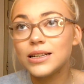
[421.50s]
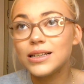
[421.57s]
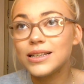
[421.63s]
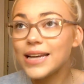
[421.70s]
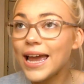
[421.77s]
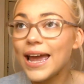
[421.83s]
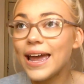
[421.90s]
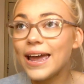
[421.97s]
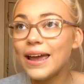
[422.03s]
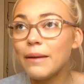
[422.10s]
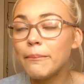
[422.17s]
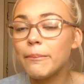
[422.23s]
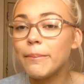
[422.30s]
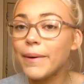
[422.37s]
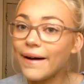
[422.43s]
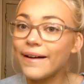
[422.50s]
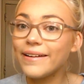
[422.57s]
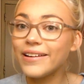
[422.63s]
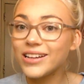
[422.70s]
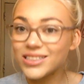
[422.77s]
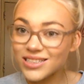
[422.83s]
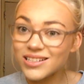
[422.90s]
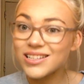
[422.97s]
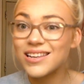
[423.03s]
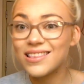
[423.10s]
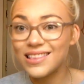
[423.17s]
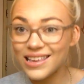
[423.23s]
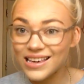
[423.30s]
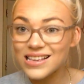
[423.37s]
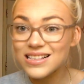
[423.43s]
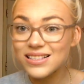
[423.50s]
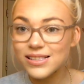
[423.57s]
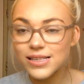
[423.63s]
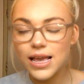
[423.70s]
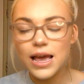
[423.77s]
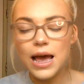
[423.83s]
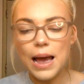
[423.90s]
Yeah, but listen to this.